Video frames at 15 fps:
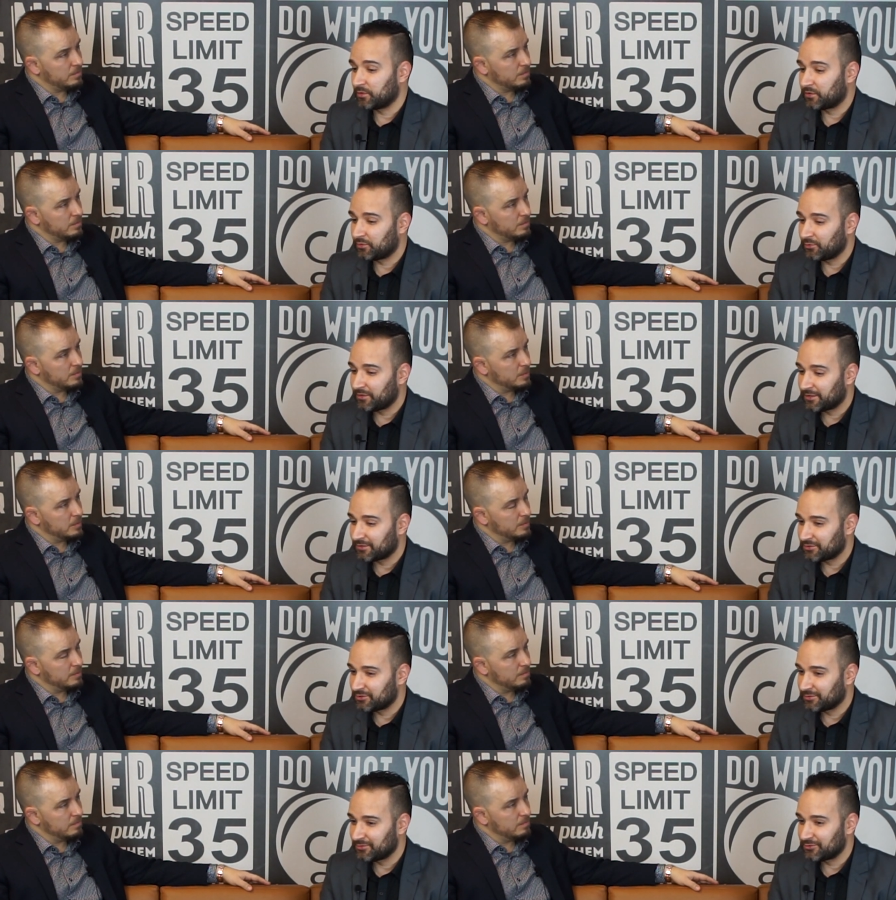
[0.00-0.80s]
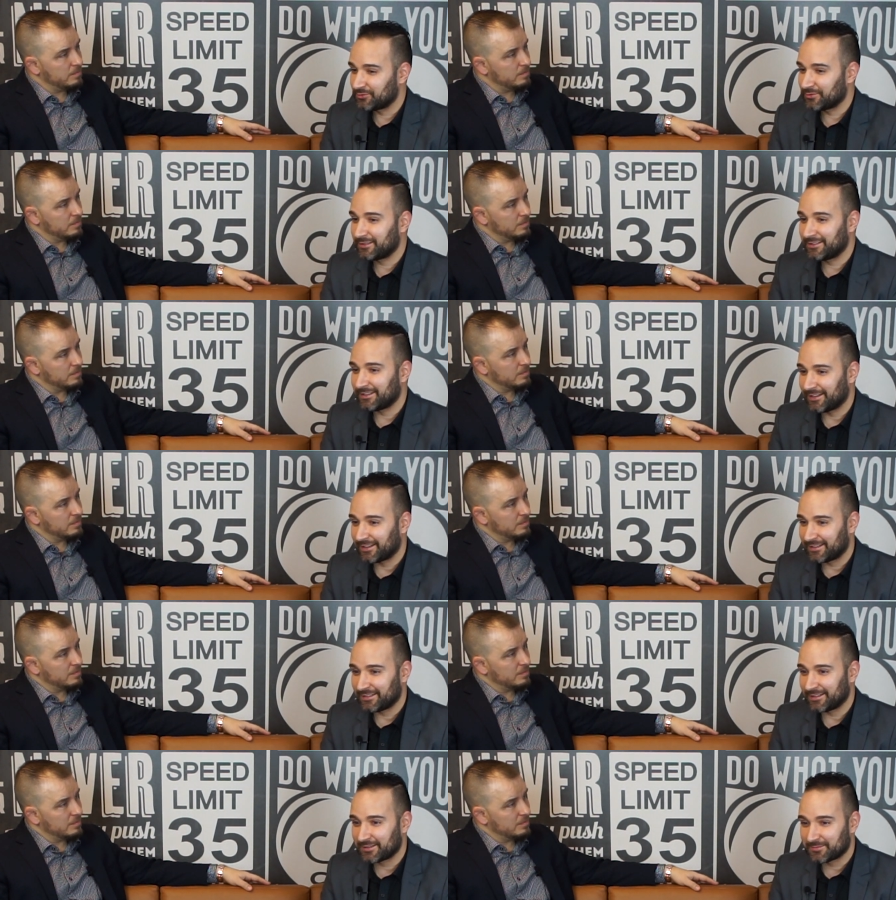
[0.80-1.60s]
Speaker 1: with two young children
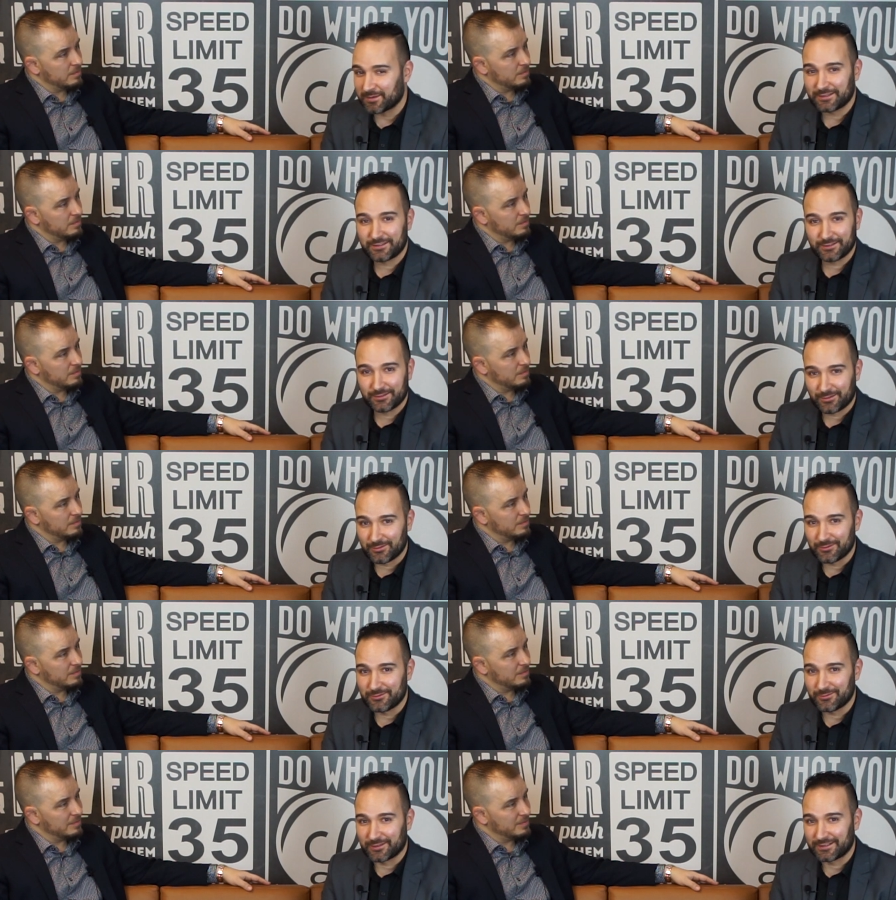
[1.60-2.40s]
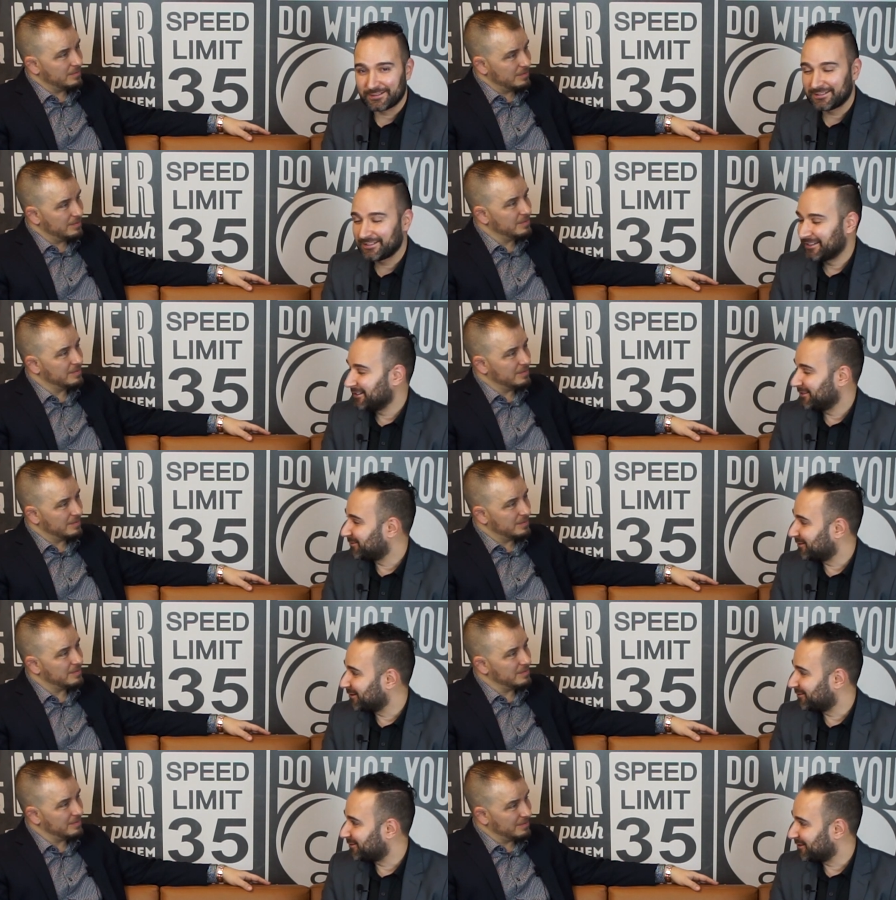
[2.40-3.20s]
and expecting a third one
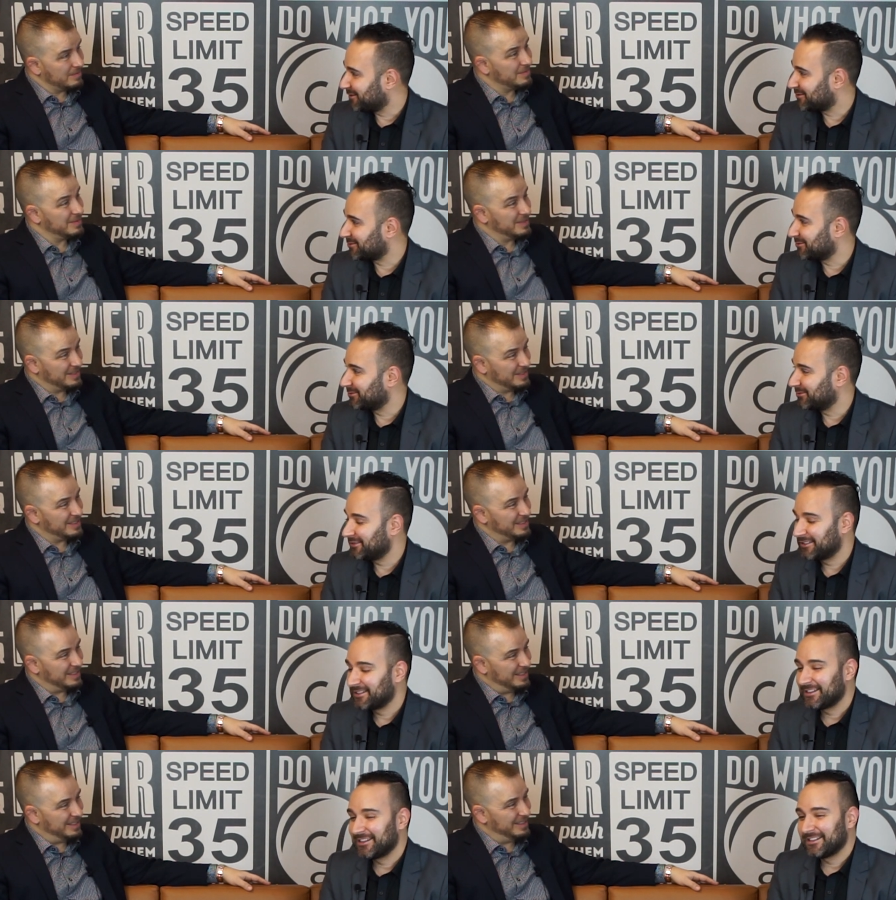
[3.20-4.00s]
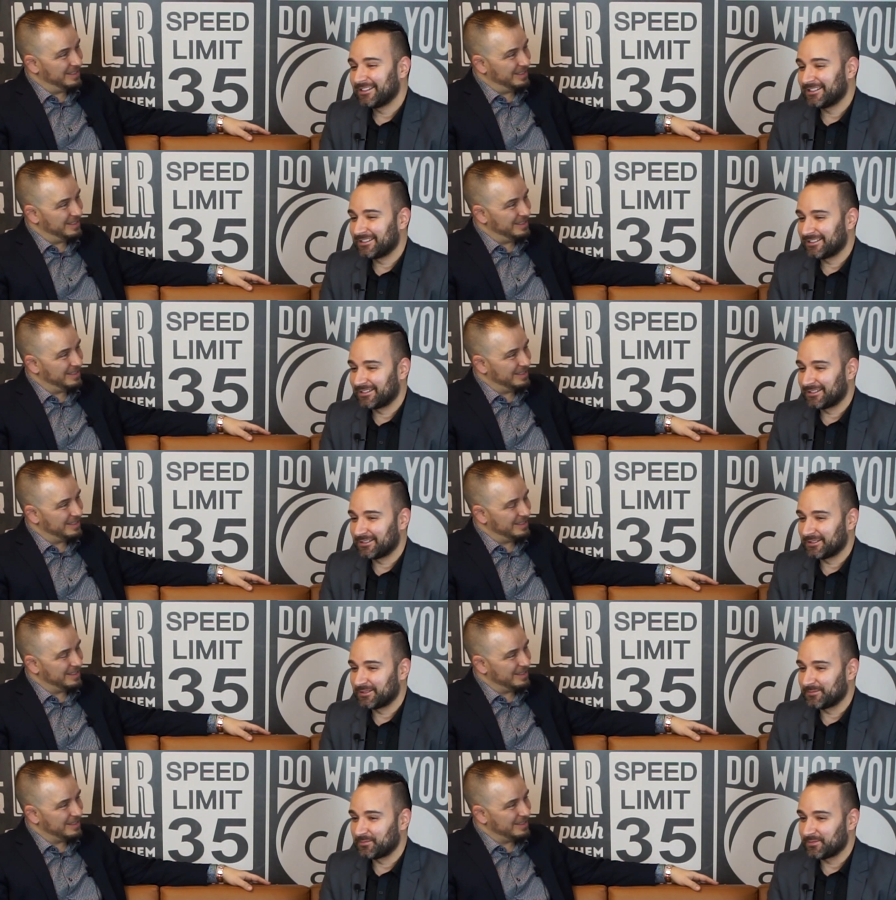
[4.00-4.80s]
very, very soon, yep.
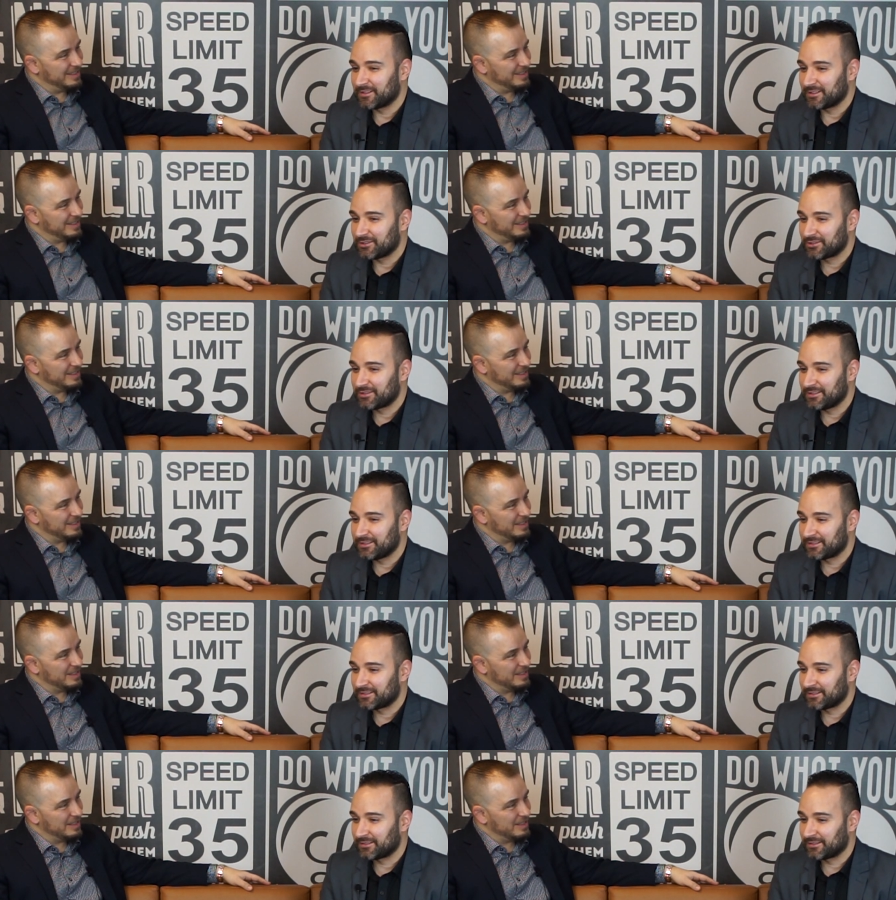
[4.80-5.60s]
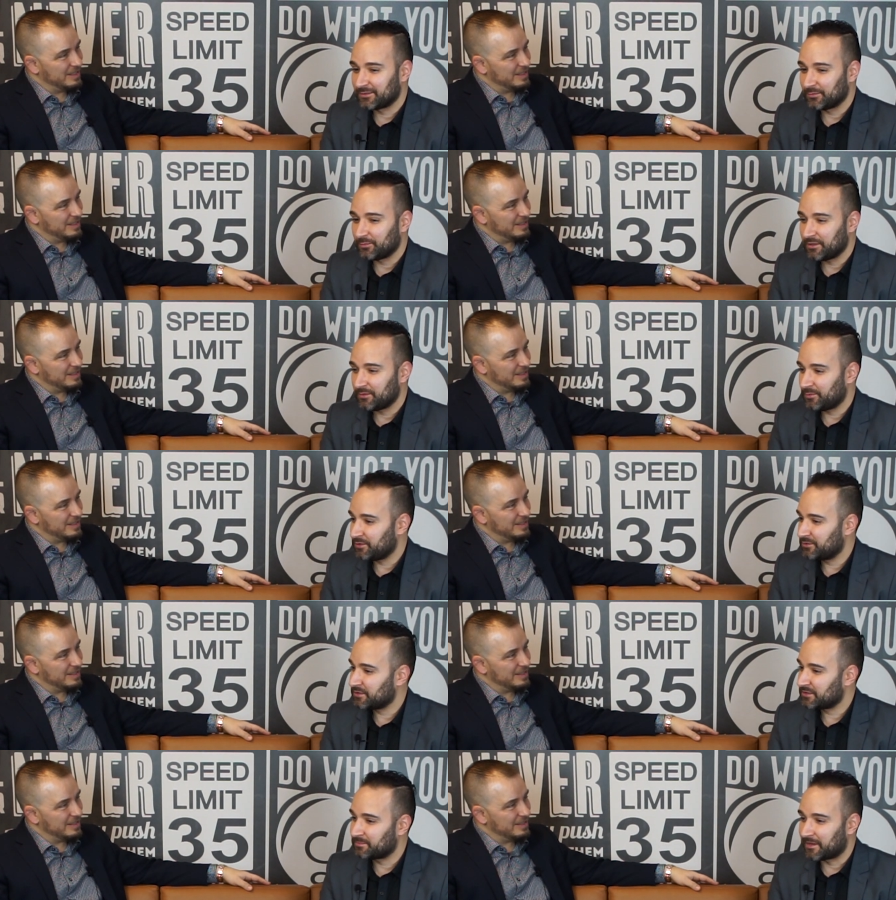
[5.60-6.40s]
um, she's uh, we, we
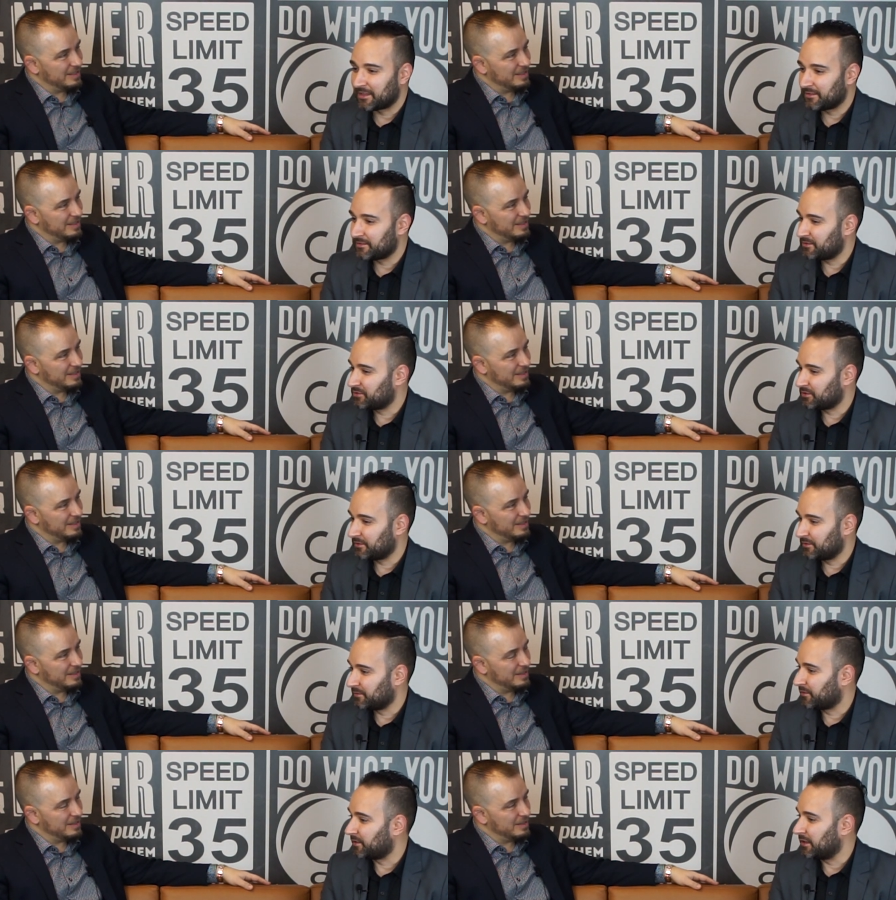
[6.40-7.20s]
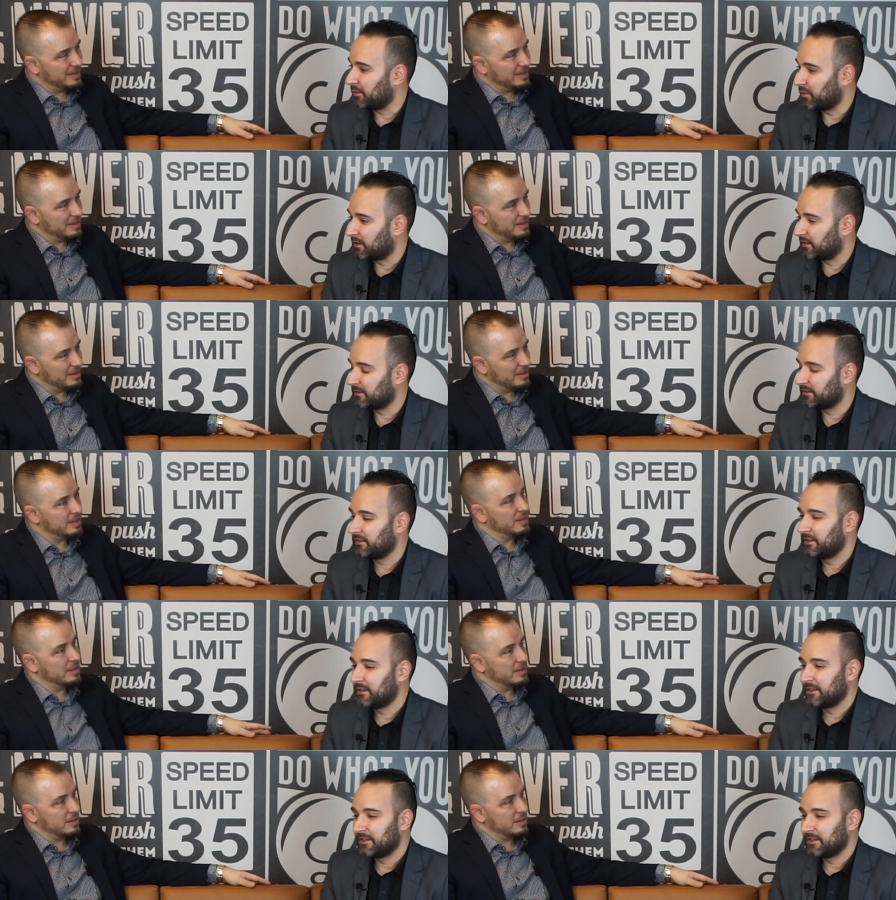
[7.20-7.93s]
just balance each other very well.